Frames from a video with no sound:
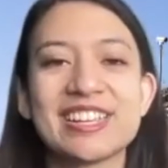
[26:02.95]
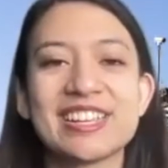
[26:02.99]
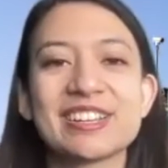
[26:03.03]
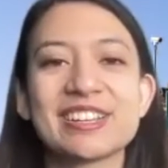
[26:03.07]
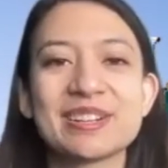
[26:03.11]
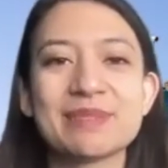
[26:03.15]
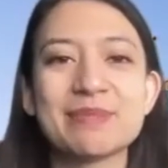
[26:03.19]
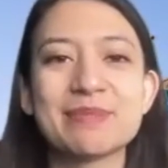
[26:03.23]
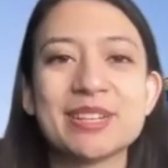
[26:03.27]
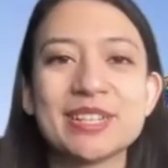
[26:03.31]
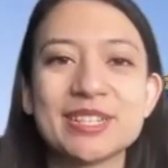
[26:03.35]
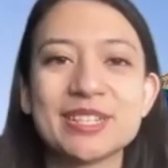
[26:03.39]

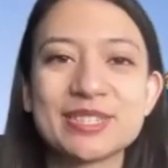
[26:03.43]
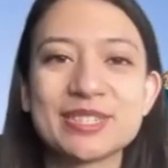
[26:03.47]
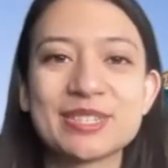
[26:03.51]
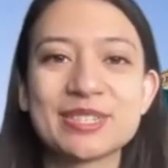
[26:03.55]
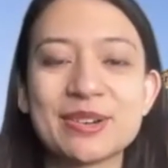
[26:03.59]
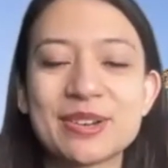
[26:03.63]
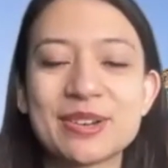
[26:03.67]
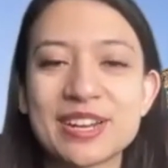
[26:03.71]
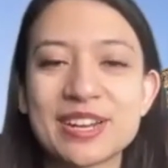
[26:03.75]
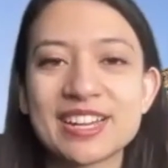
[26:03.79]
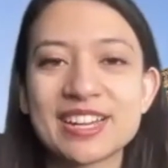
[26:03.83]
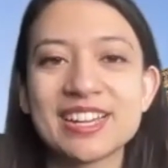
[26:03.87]
Here in
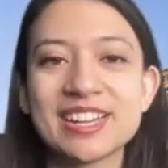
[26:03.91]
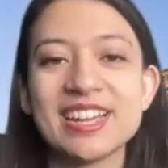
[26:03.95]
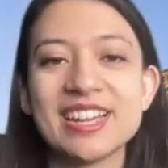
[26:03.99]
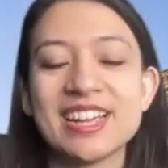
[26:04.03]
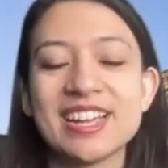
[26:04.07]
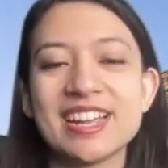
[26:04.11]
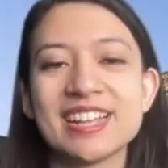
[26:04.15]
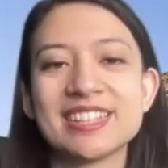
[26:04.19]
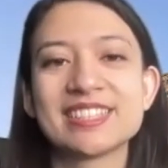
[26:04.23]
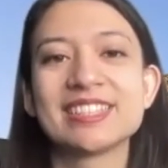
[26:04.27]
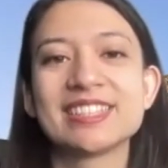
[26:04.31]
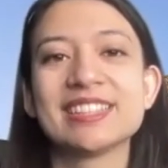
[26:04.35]
Minnesota,
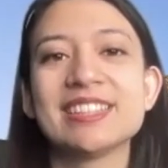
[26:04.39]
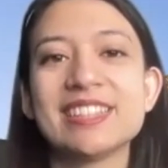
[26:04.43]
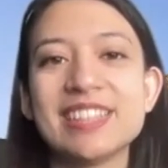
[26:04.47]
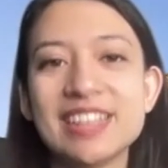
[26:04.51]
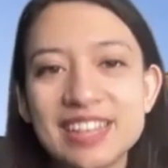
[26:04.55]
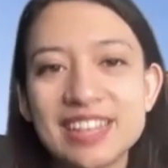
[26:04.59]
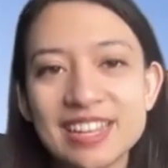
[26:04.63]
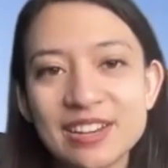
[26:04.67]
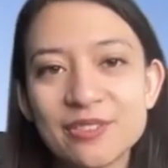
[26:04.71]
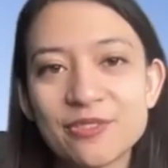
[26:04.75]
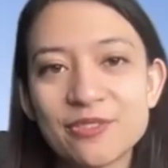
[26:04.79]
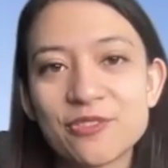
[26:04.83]
it's
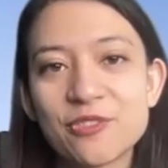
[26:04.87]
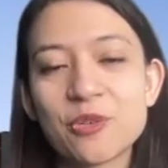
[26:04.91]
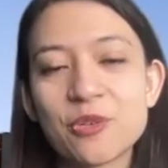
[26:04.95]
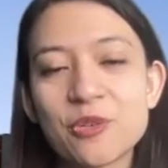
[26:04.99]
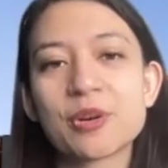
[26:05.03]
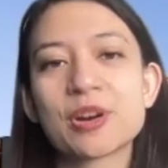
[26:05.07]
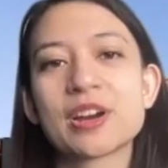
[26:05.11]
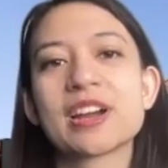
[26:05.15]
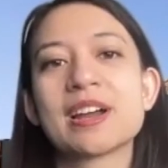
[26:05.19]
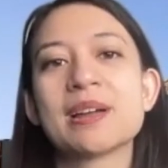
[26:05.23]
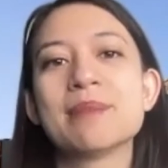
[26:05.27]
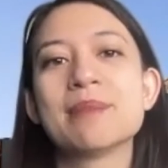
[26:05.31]

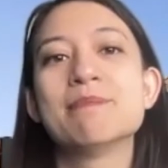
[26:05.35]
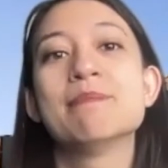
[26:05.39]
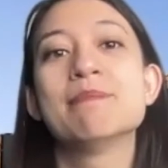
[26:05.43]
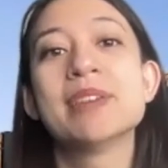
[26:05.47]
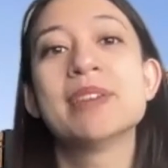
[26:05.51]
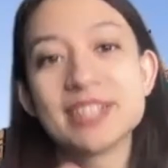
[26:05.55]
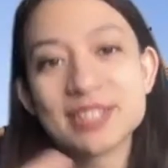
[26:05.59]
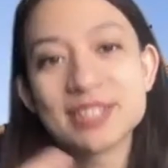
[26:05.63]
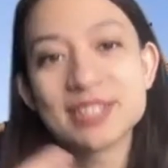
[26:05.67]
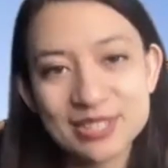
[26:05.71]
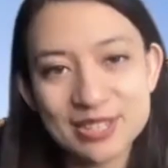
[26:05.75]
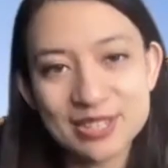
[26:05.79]

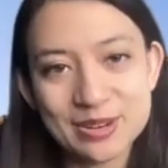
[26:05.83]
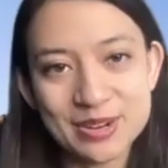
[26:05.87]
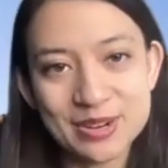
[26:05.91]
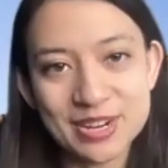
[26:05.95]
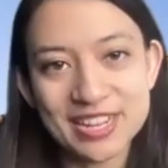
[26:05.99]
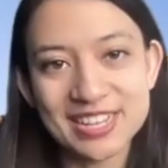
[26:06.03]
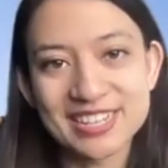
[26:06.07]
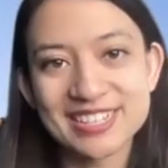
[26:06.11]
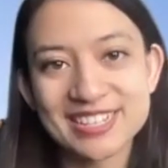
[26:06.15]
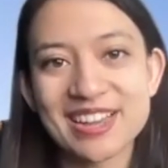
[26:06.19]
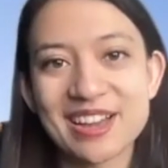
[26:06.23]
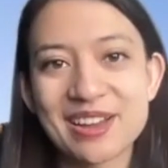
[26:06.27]

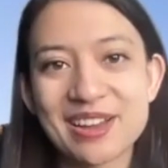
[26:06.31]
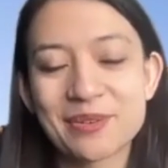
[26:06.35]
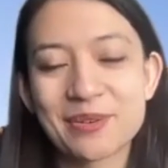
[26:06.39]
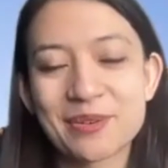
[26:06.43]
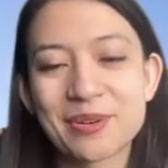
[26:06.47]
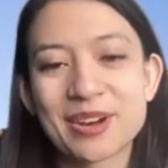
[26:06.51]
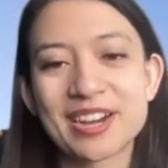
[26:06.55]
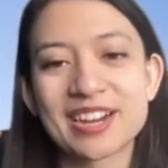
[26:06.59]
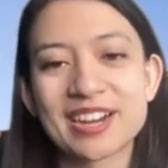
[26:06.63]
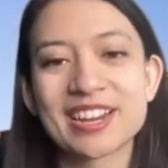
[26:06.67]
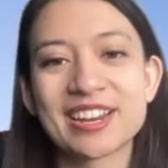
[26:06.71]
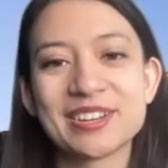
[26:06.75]

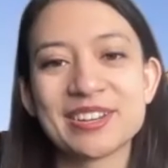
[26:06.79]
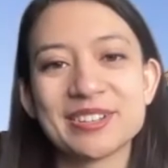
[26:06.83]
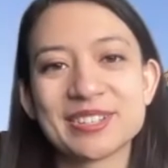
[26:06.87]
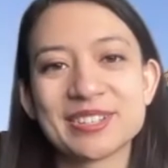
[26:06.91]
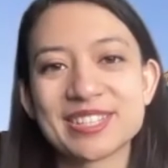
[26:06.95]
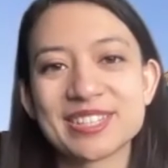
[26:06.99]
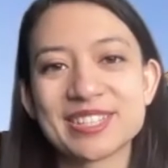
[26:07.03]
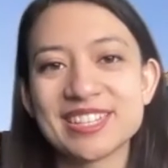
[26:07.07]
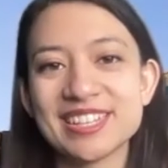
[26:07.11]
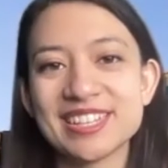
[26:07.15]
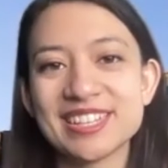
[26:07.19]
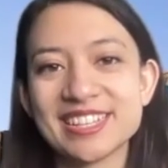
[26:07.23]
lead4minnesota.org, and you'll
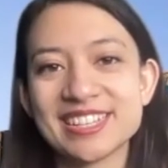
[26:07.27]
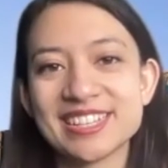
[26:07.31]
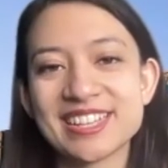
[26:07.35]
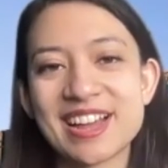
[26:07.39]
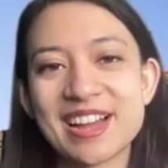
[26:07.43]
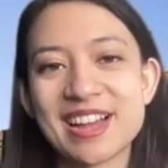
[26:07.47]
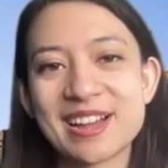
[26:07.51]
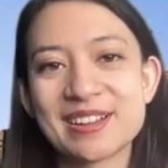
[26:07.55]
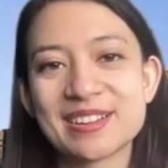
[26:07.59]
see